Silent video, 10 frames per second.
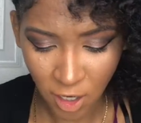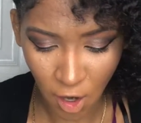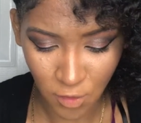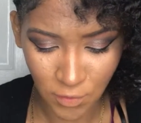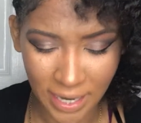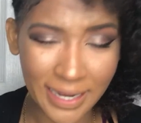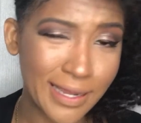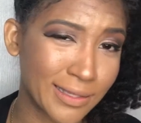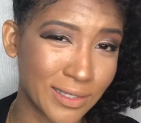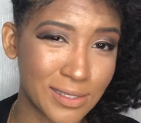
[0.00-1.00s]

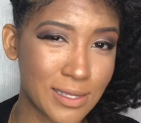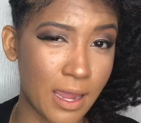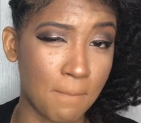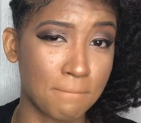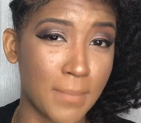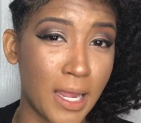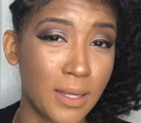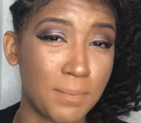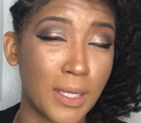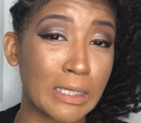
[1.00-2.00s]
It looks like it
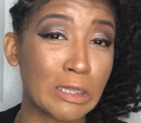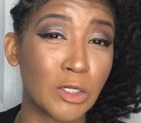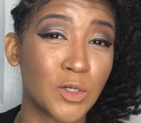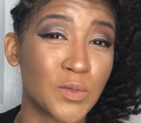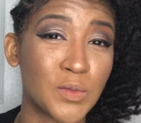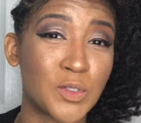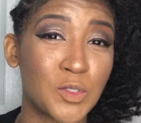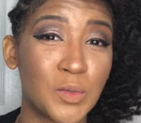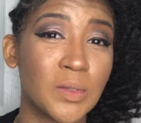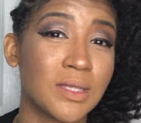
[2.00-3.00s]
might be a little
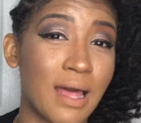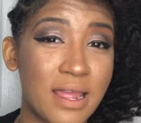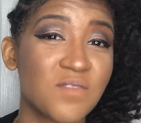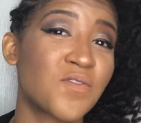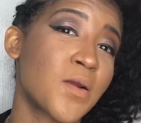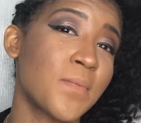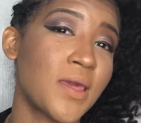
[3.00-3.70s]
too light for